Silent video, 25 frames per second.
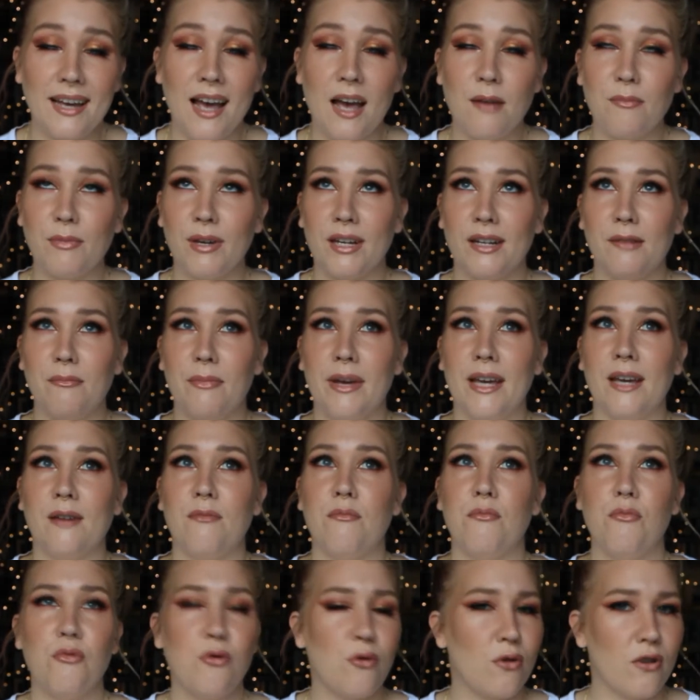I'm going to make
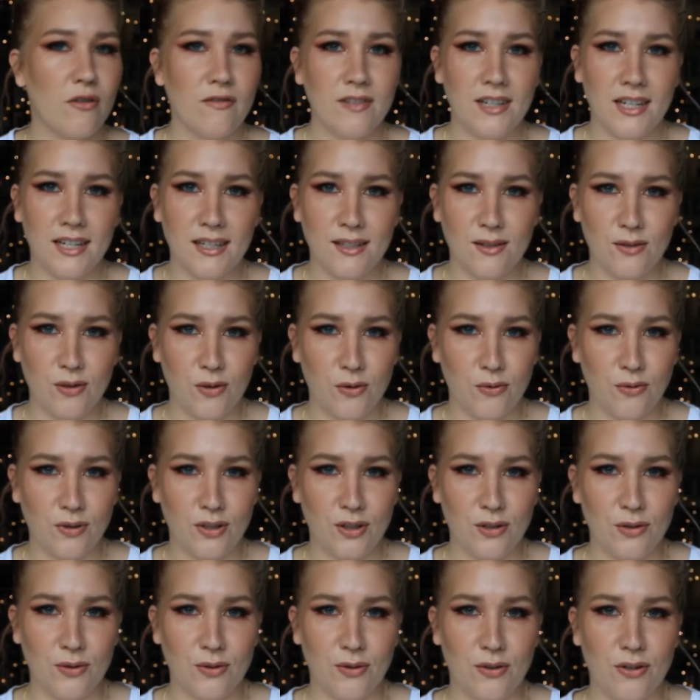more of these sewing
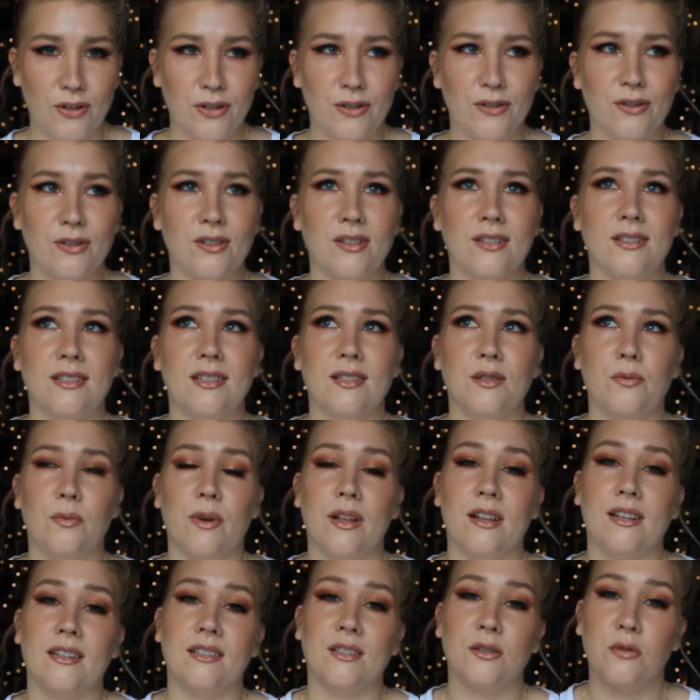tutorials as
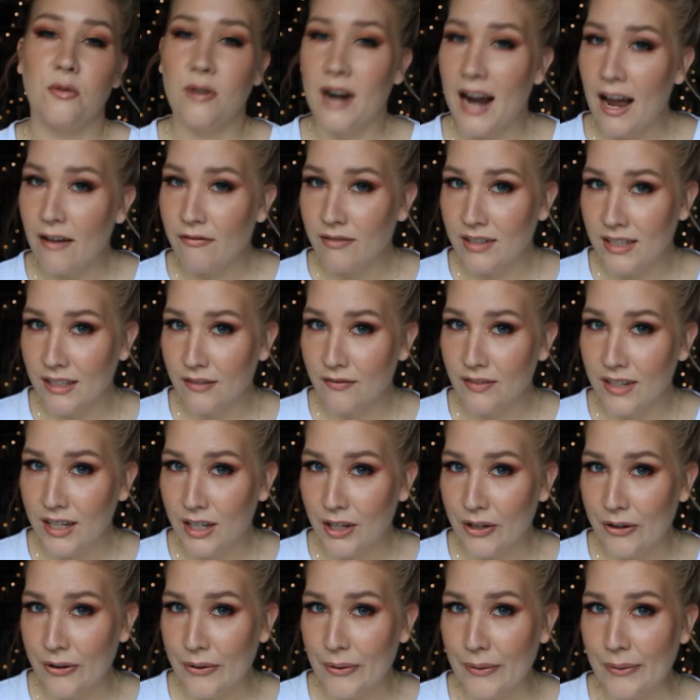well as crafting
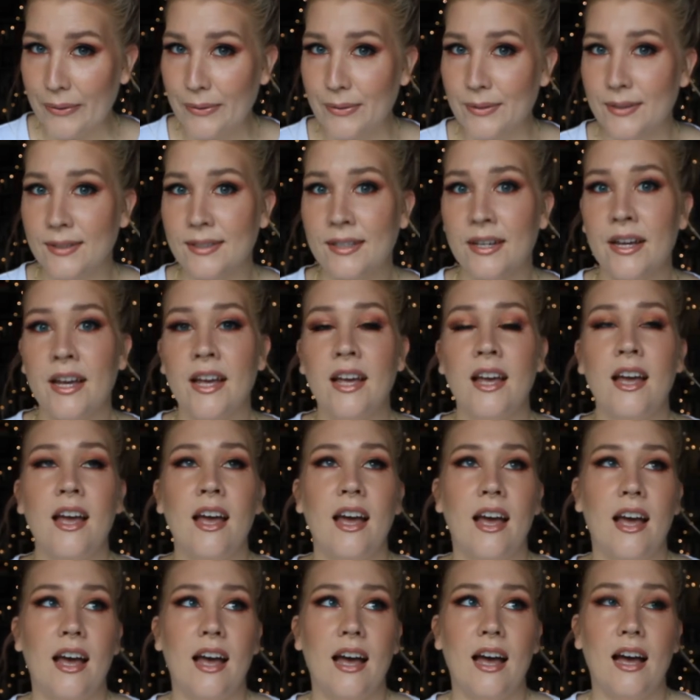videos.
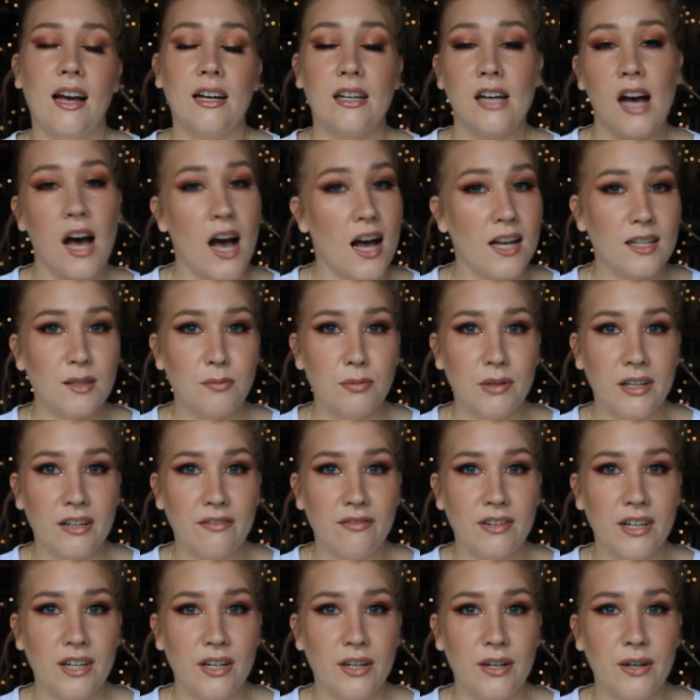Cosplay
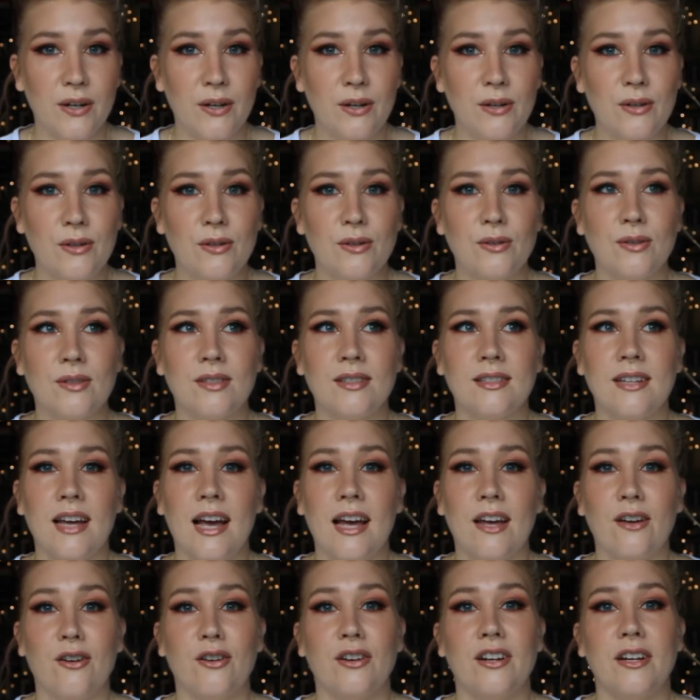videos.
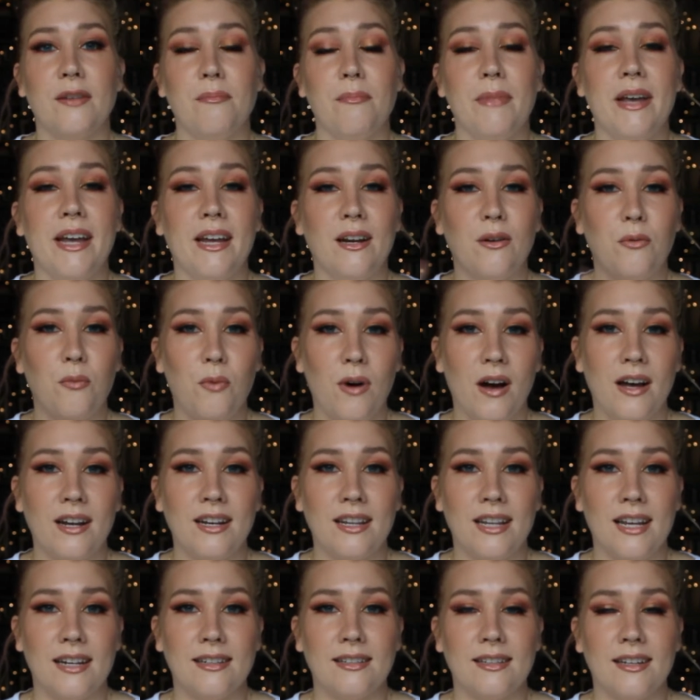I already made
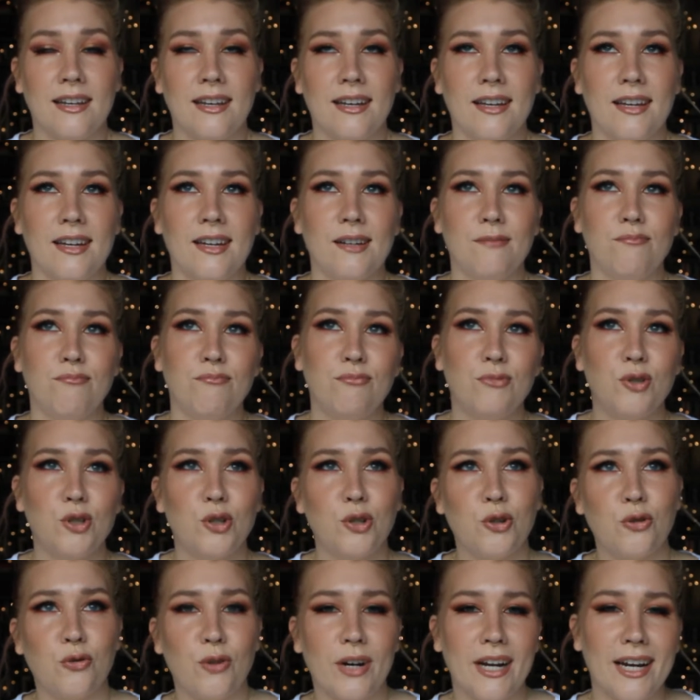one that's like a
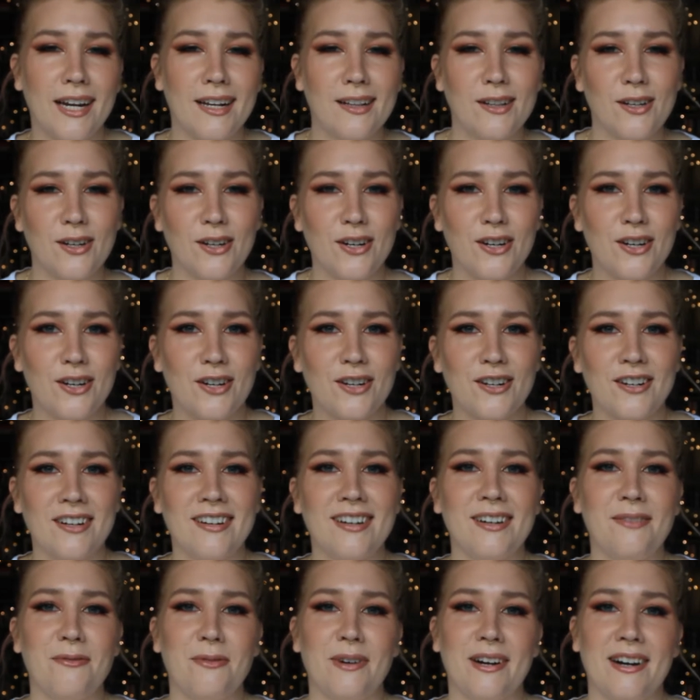
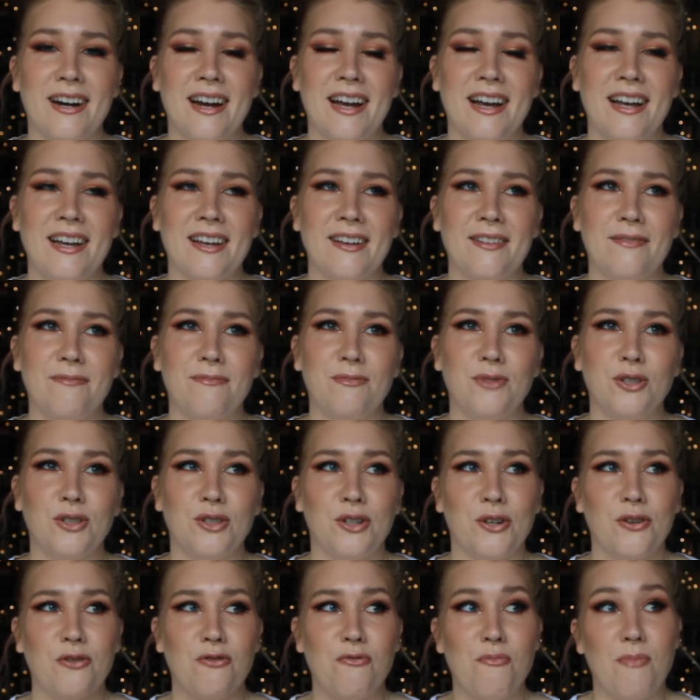trailer where I
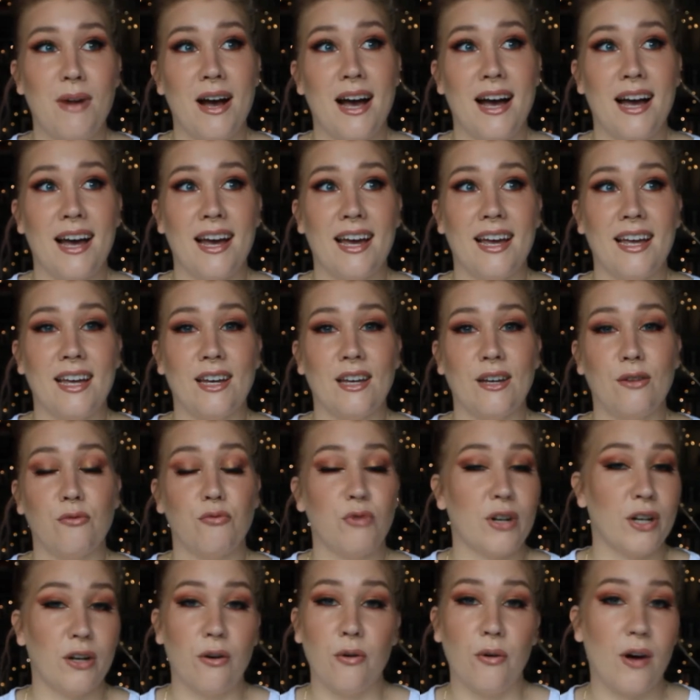show my
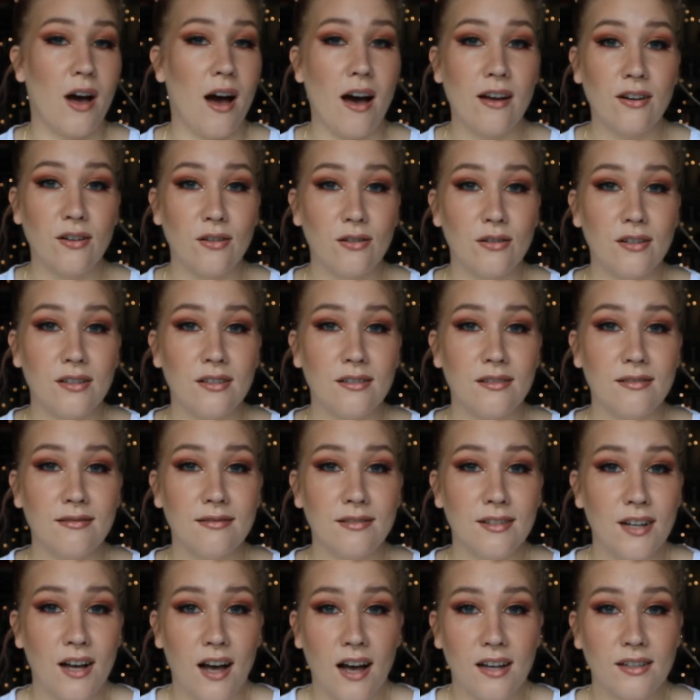Rick O'Connell
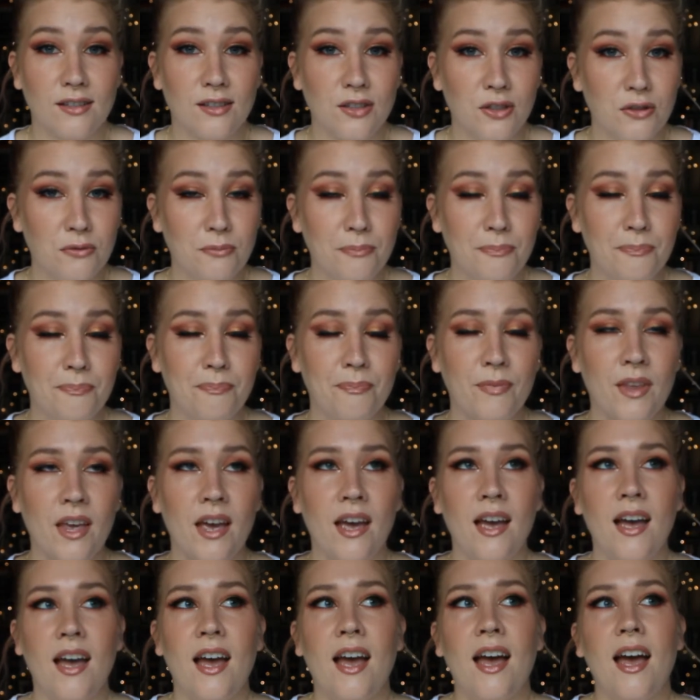costume.
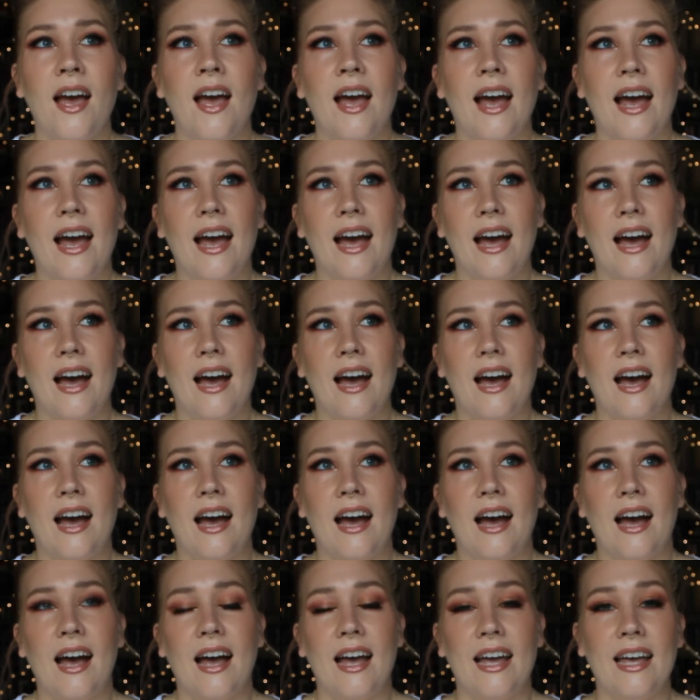
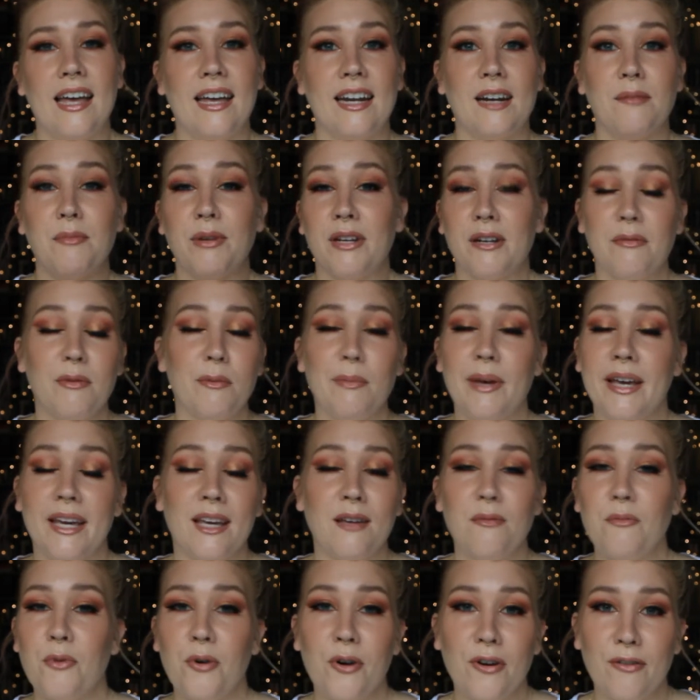And I'm going to be
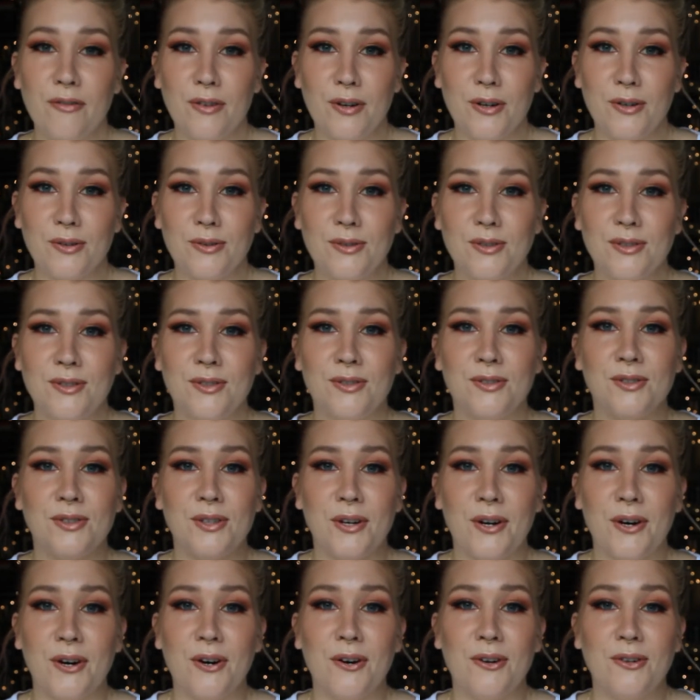making more of those.
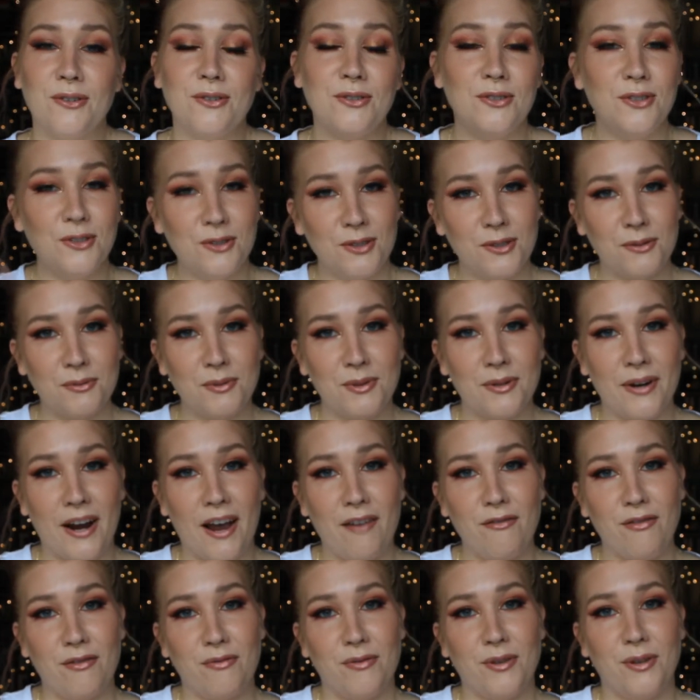So do
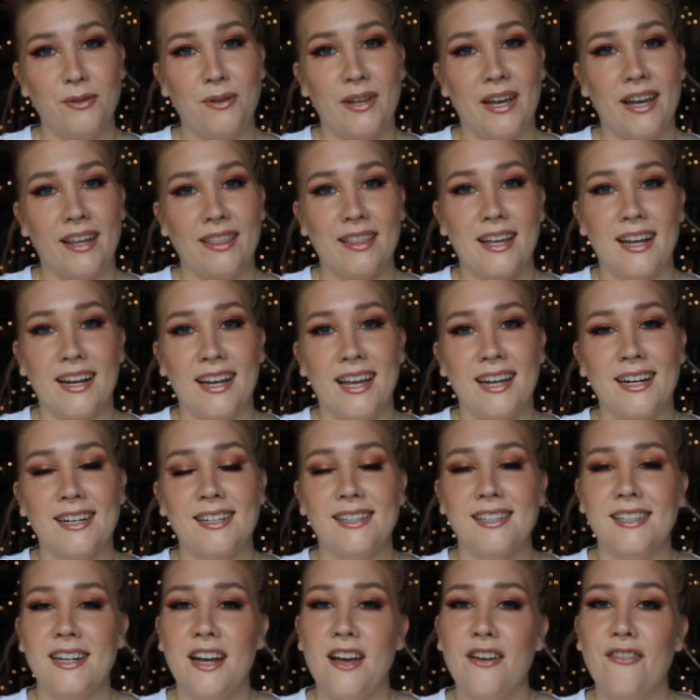subscribe if you like that kind
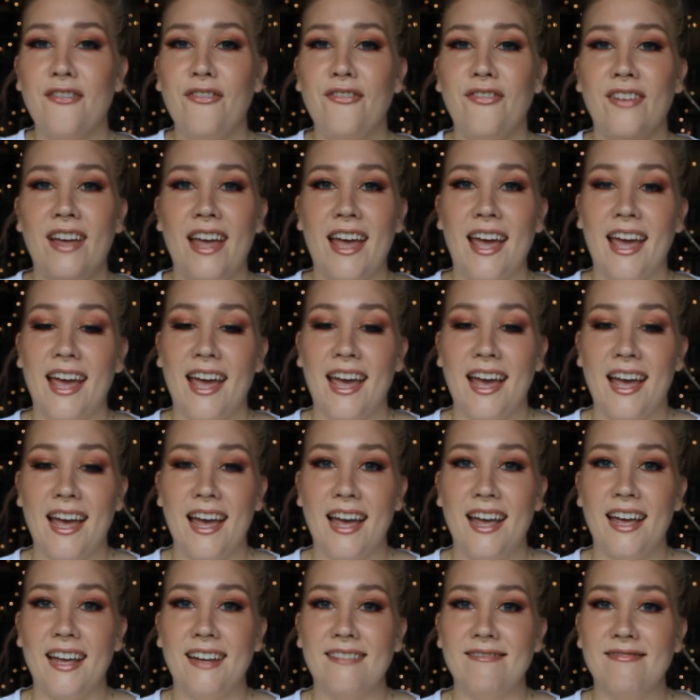of stuff,
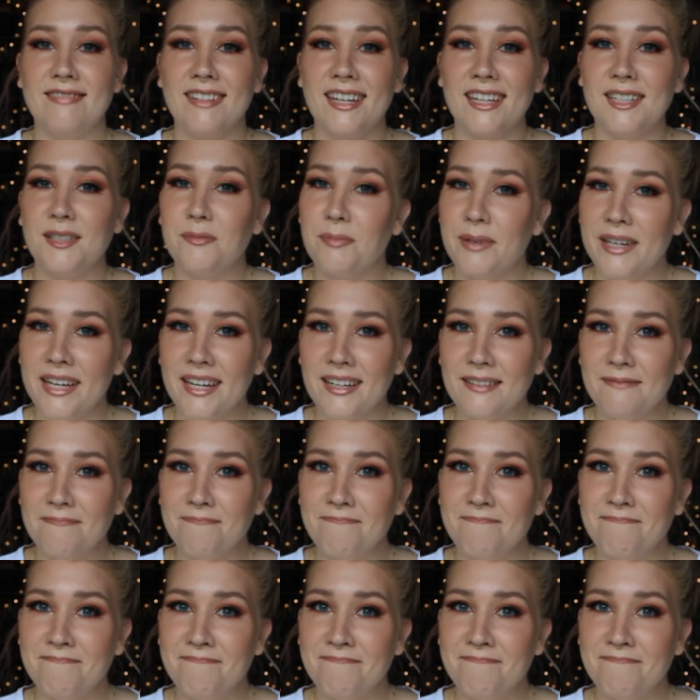and let's begin.